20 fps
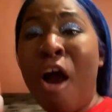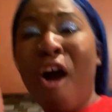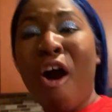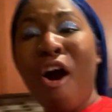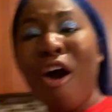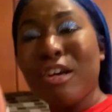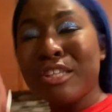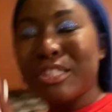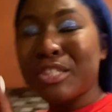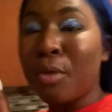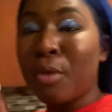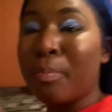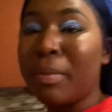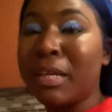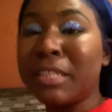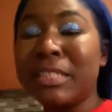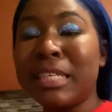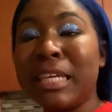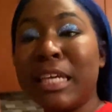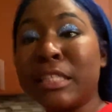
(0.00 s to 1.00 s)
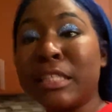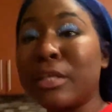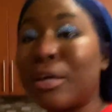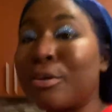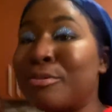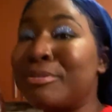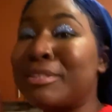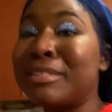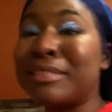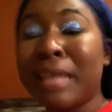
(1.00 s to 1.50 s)
Also, Benji is
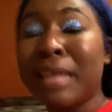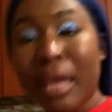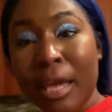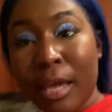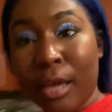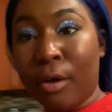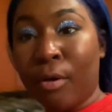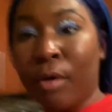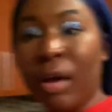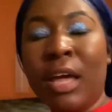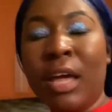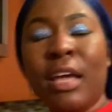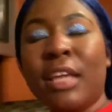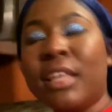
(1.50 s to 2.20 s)
on sale.